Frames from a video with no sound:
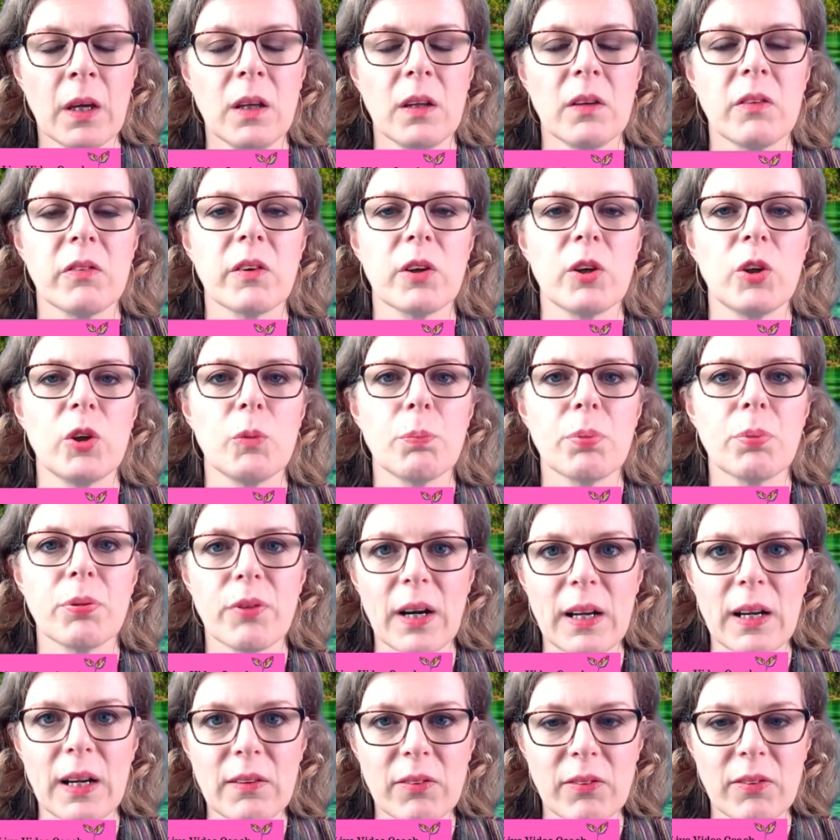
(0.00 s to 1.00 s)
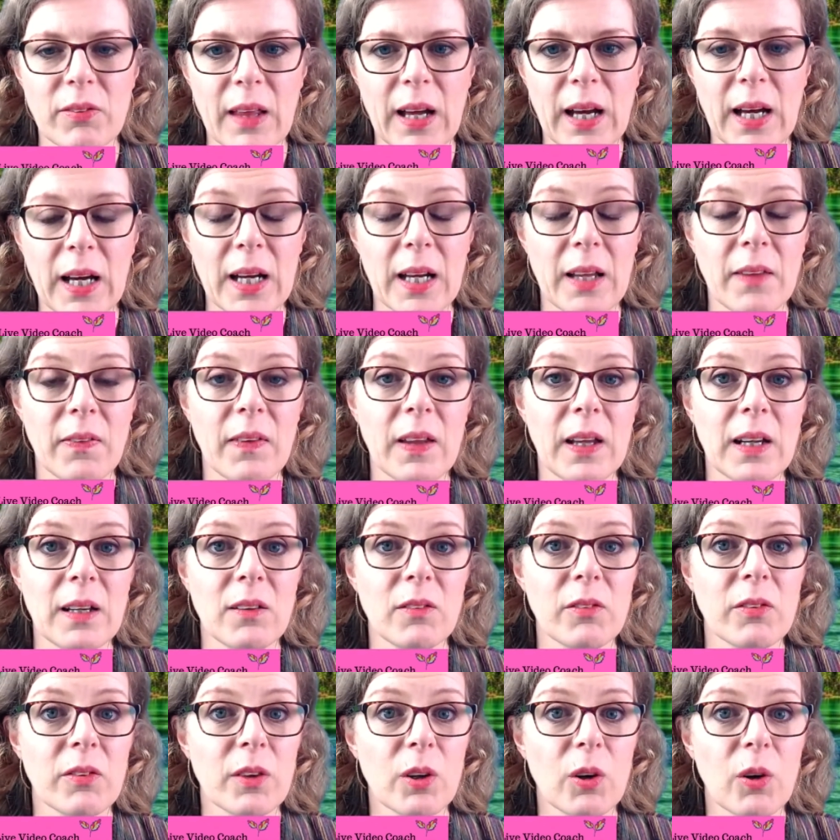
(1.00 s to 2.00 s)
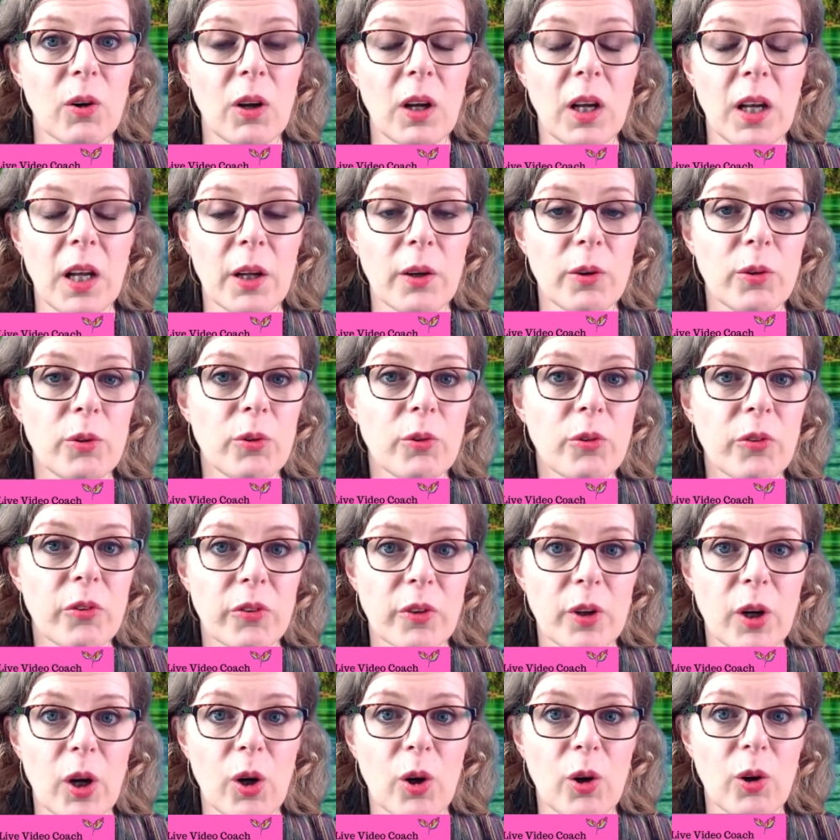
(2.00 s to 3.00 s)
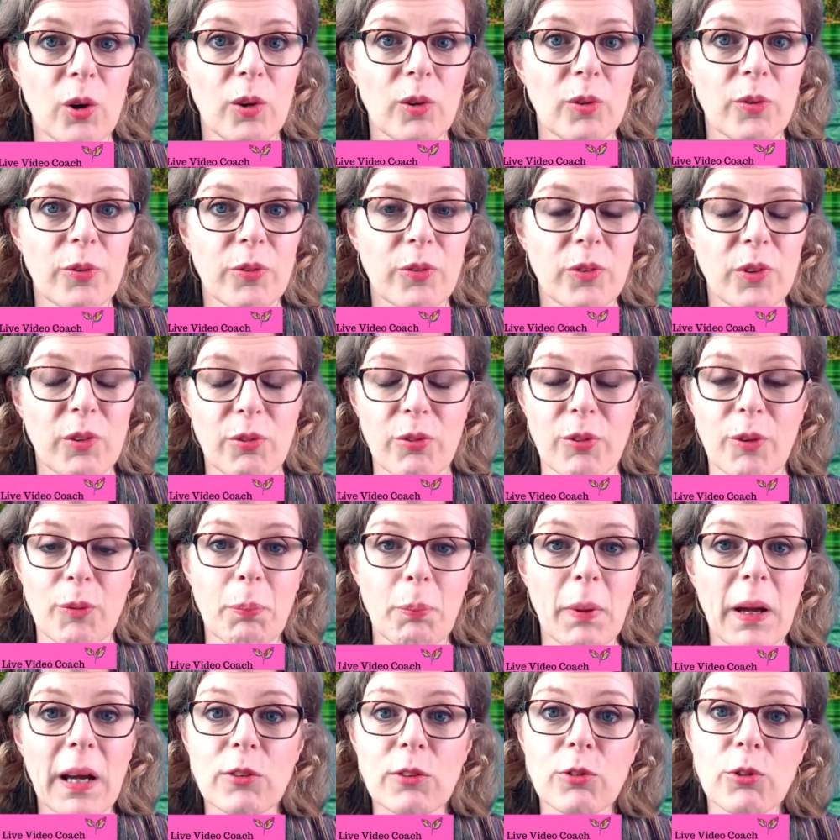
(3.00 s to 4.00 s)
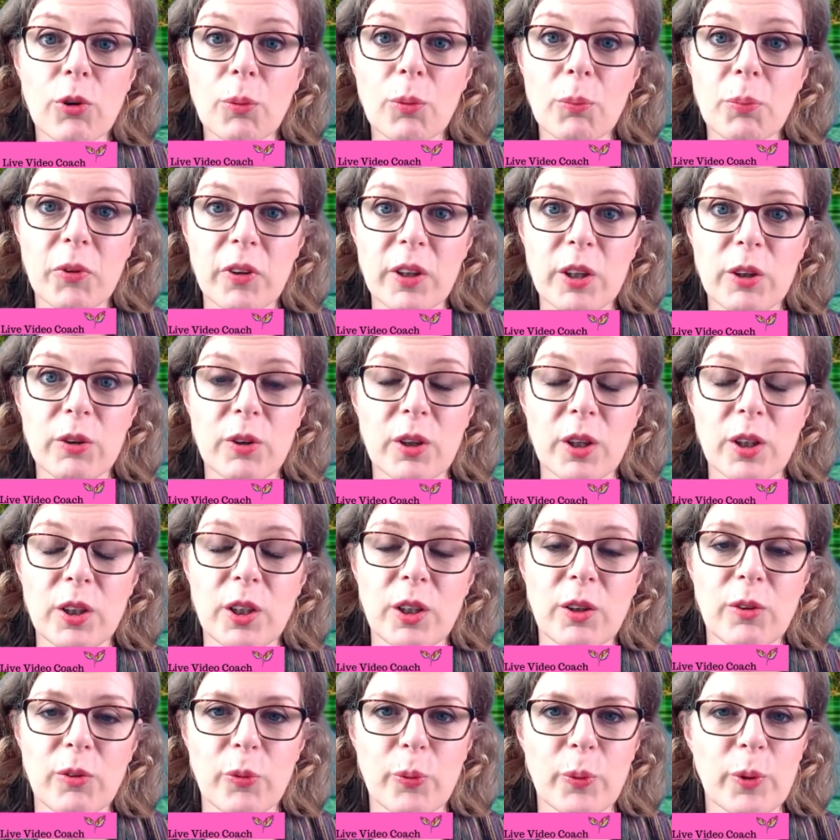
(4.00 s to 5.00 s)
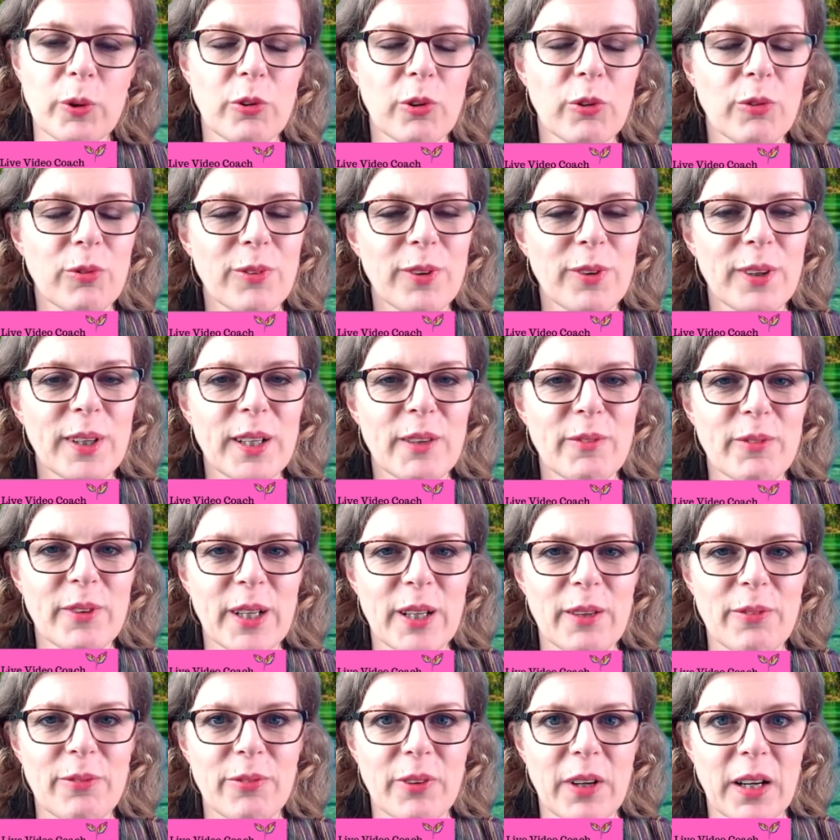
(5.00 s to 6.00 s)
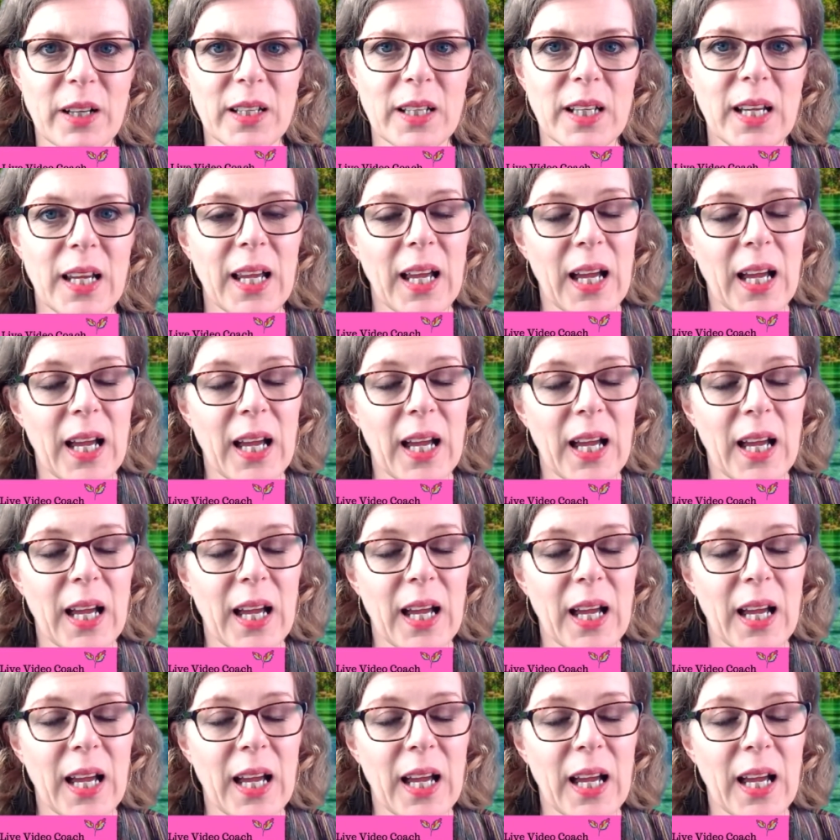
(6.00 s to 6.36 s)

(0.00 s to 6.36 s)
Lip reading: So you press that, and then it's got loads of different backdrops that you can use, which are really, really fun.